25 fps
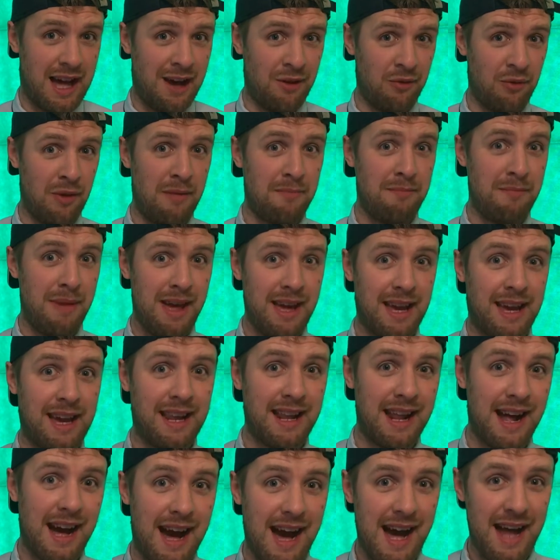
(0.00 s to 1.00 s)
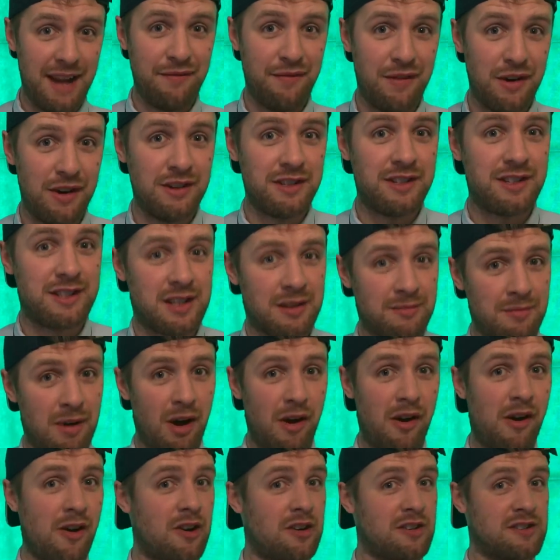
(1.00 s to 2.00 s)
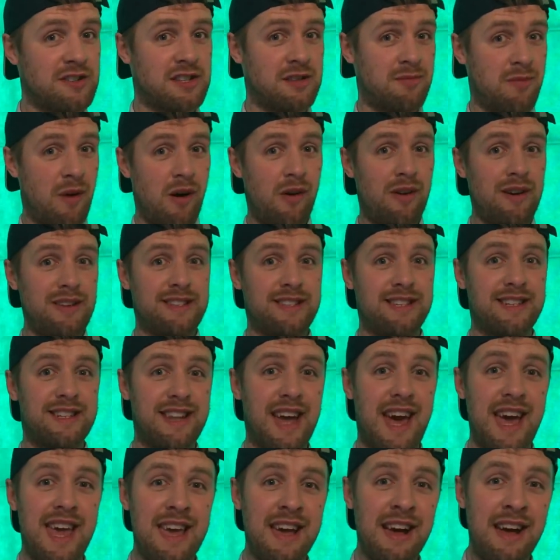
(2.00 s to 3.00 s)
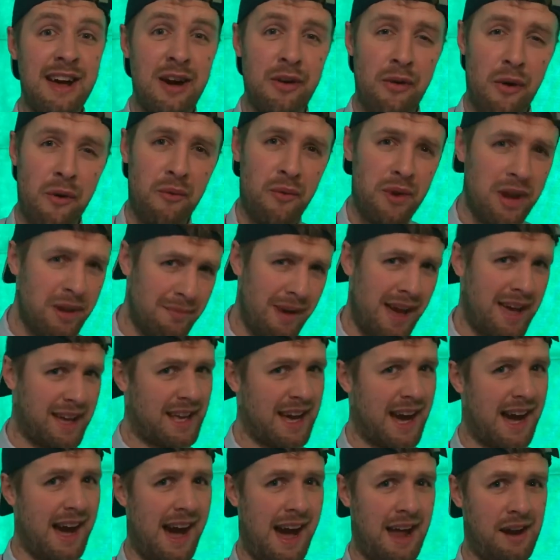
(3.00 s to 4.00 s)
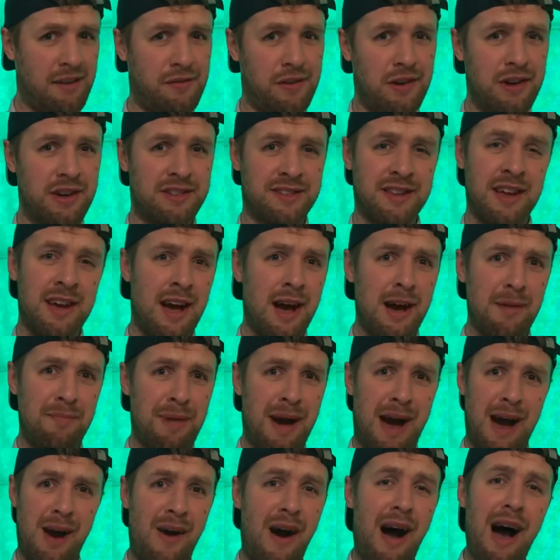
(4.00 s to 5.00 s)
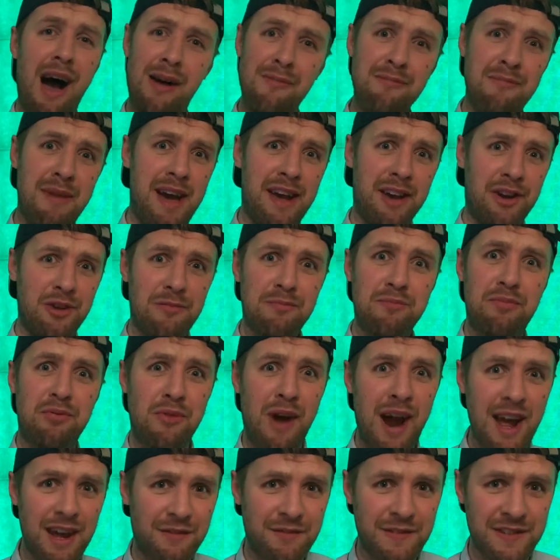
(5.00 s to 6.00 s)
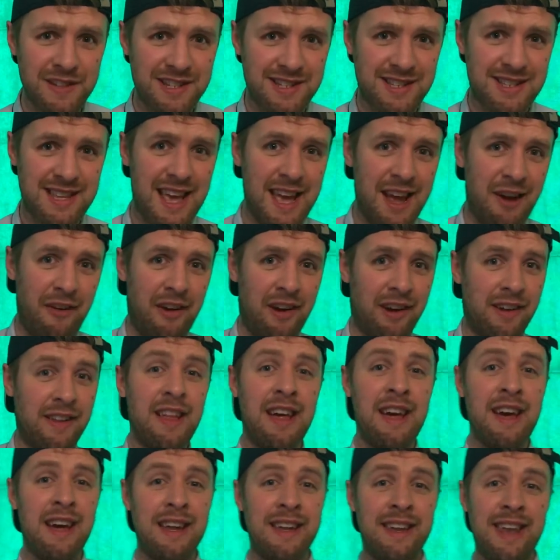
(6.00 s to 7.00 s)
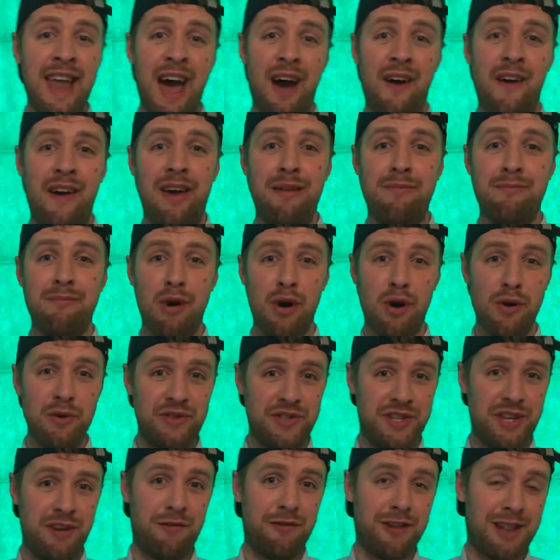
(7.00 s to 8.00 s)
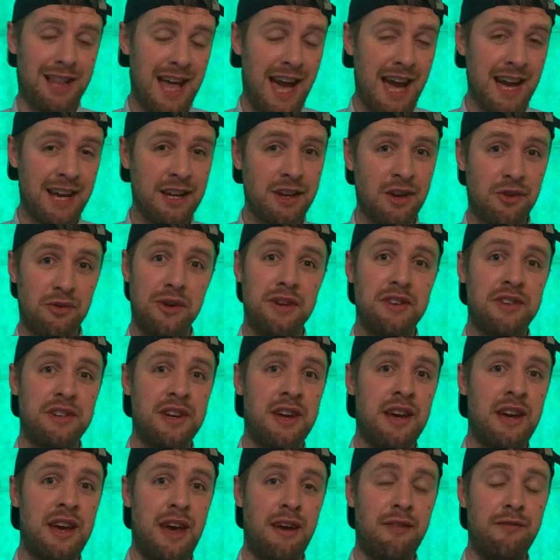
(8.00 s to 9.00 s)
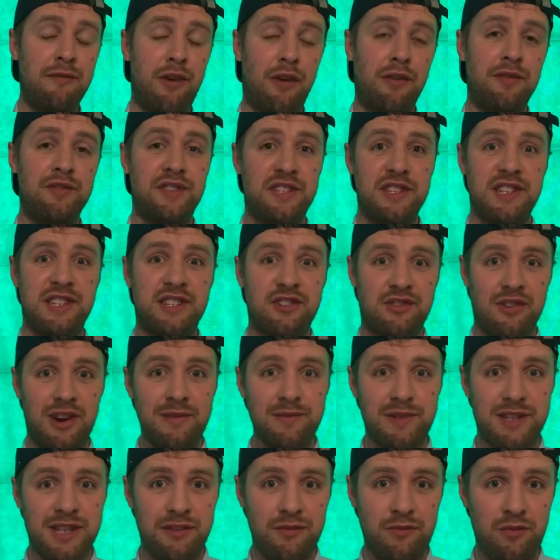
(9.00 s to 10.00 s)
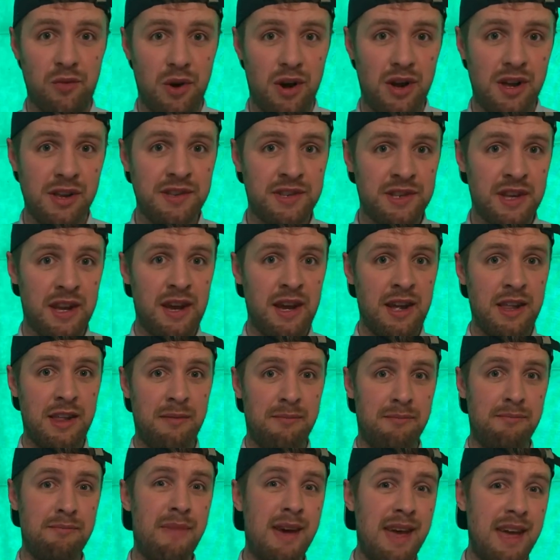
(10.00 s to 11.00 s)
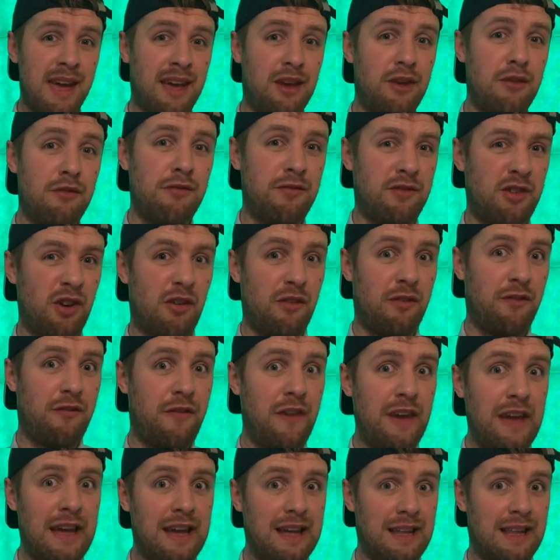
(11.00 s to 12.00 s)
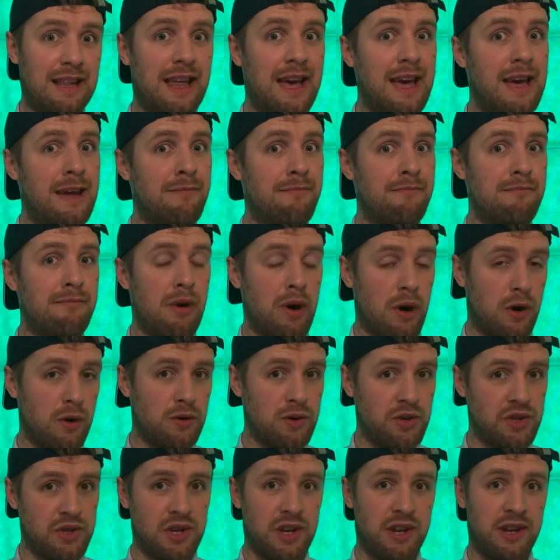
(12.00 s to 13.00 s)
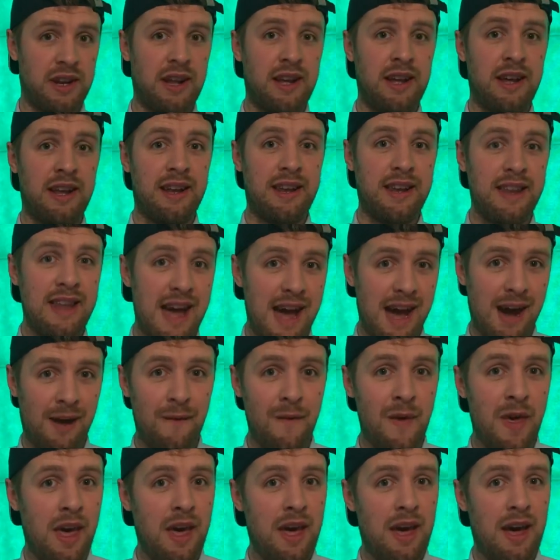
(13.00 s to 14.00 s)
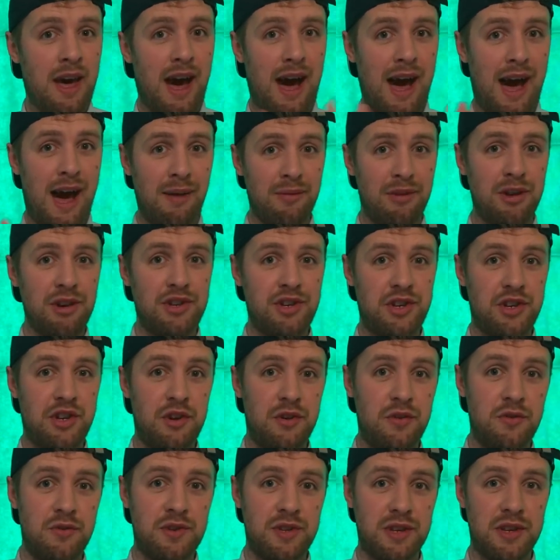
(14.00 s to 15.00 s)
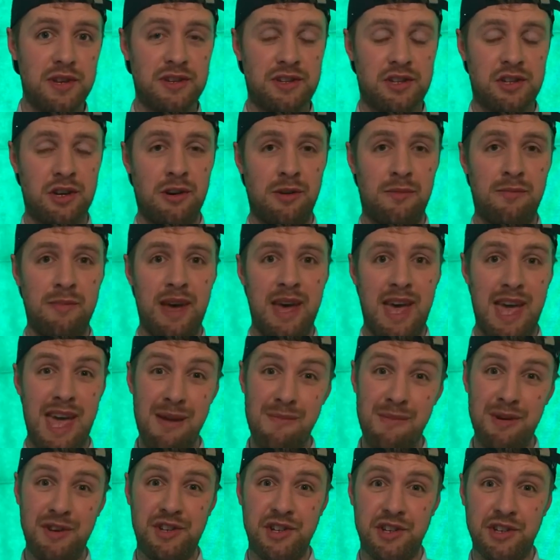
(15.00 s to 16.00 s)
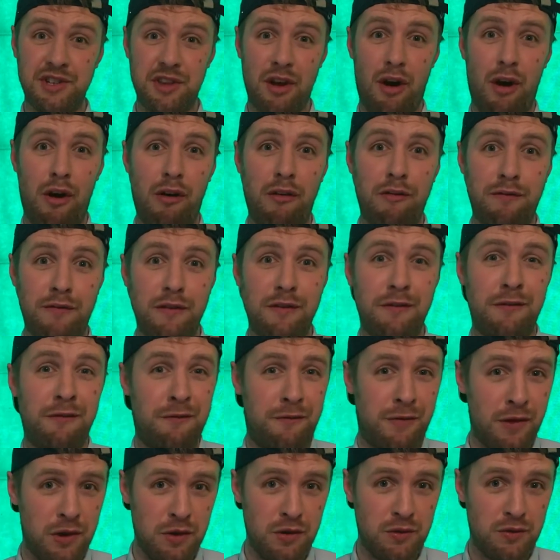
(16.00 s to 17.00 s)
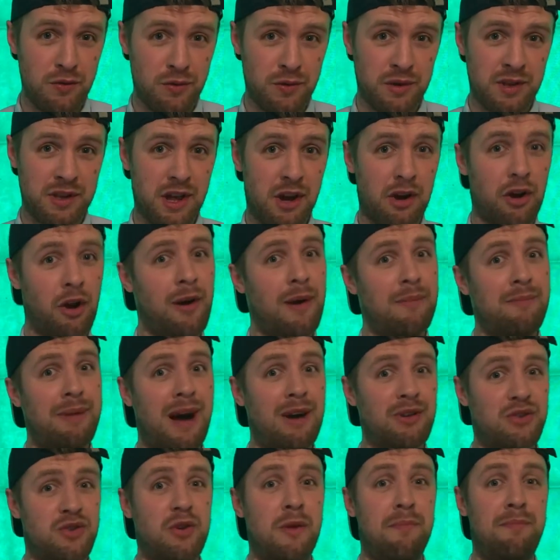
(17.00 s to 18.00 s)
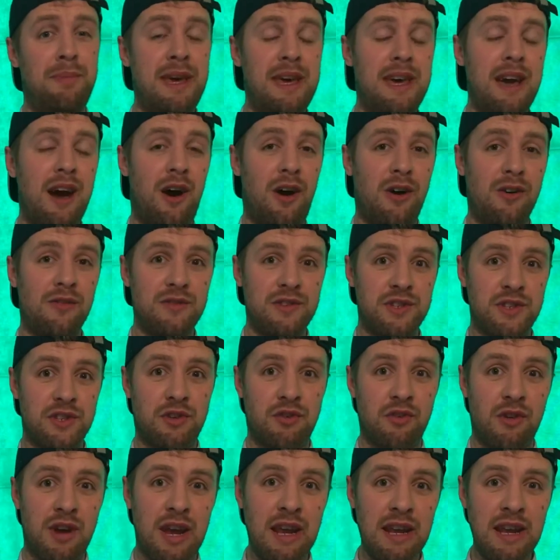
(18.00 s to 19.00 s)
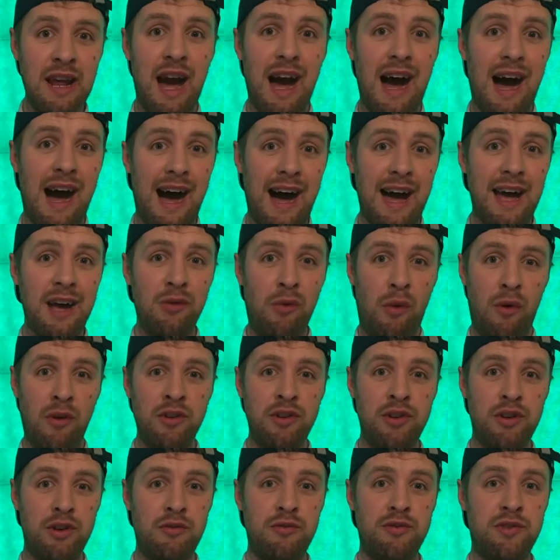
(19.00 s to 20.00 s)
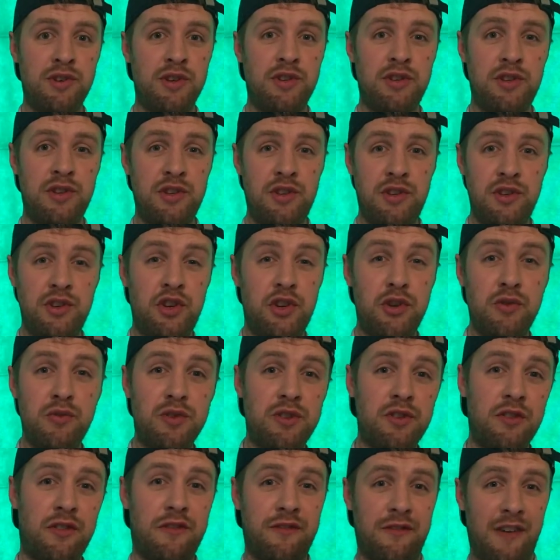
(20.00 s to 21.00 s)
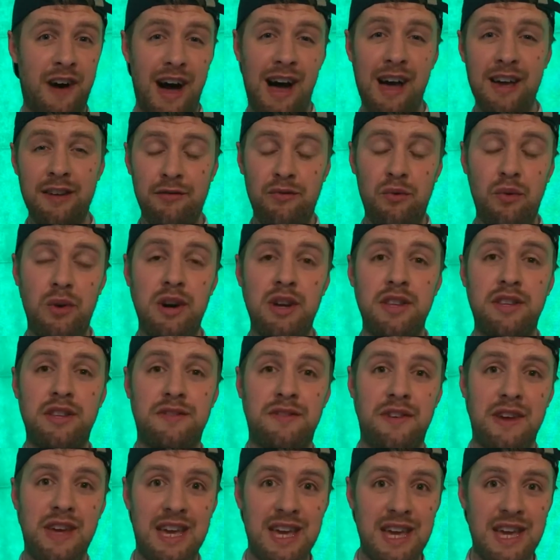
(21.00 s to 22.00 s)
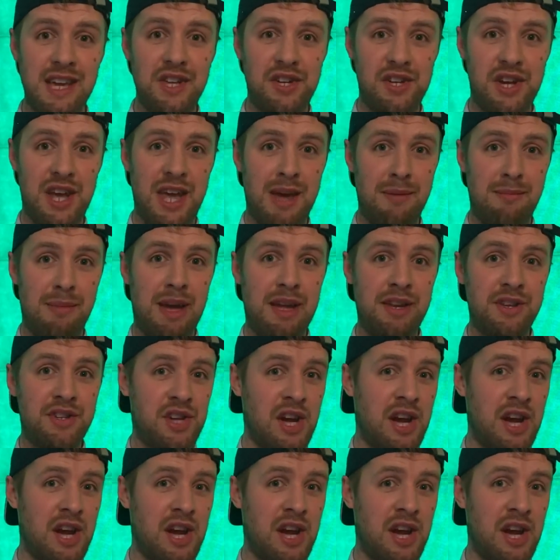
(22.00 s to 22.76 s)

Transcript: when making our adverts tomorrow, because tomorrow is the day when we make our adverts about our made-up breakfast cereal. Now, emotive language involves descriptive words that make you sort of feel emotion. Now, I'm going to choose some images of food that are about to appear on screen. I want you to choose 5 words for each image